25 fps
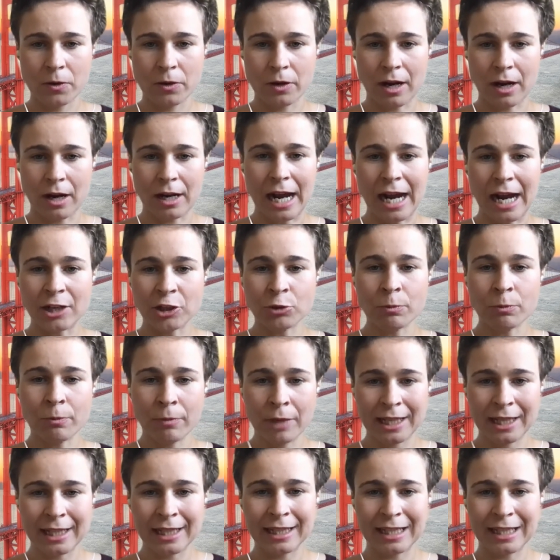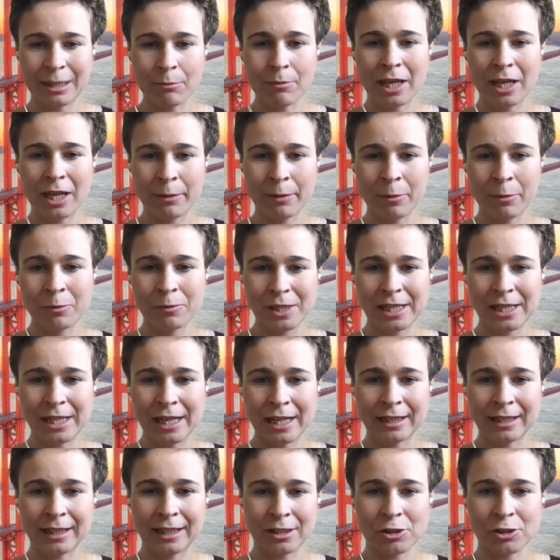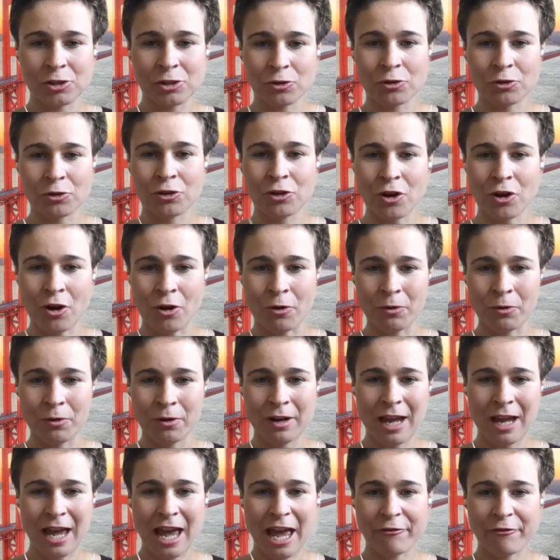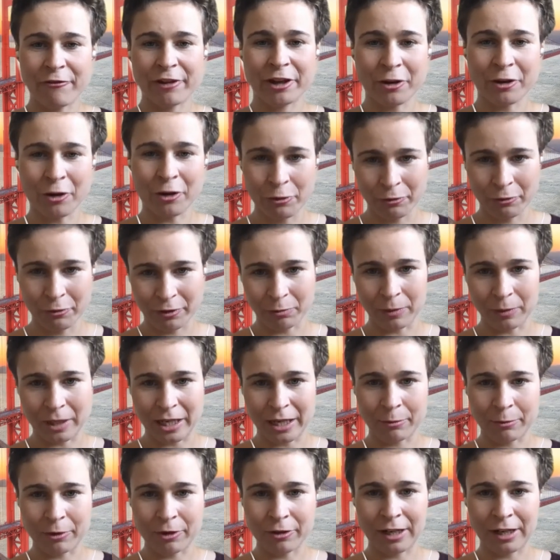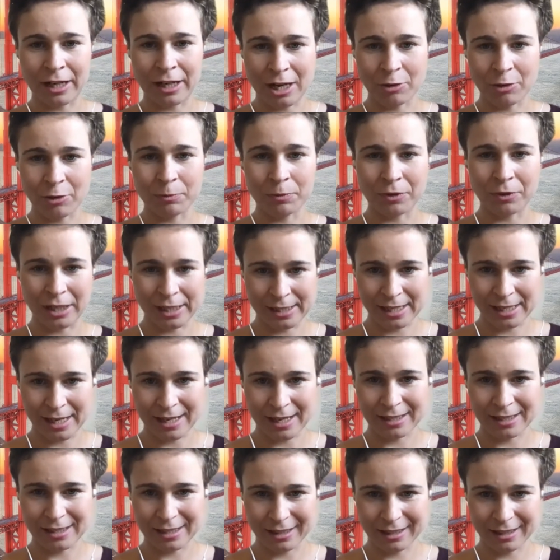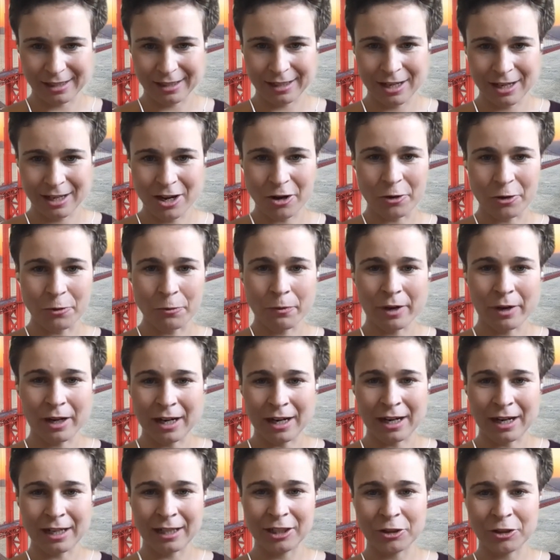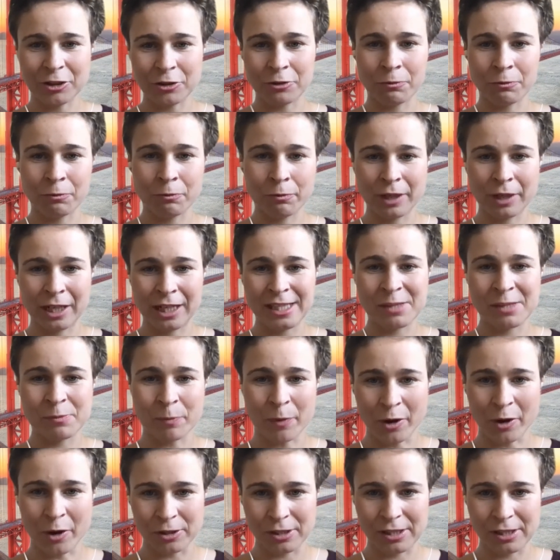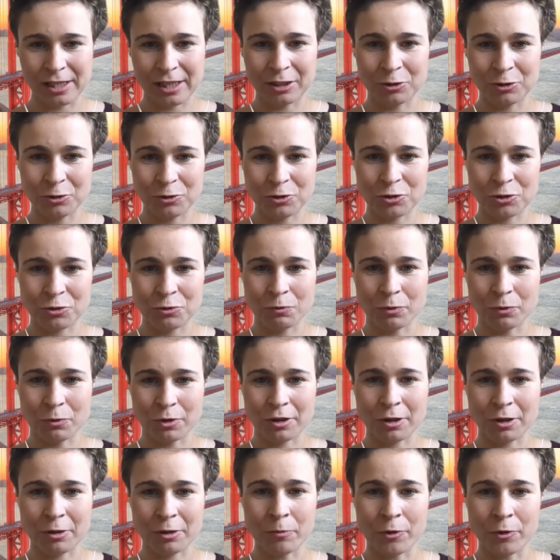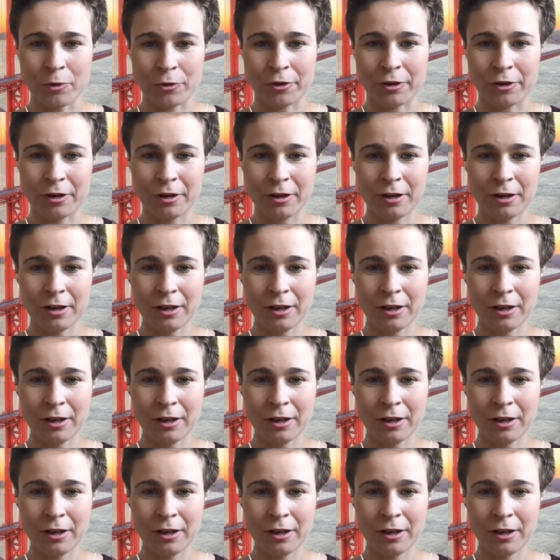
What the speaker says: Are you meeting the minimum standards or no? Have a call with me. I'm gonna help you assess it. Or where are your weak spots that you should work more?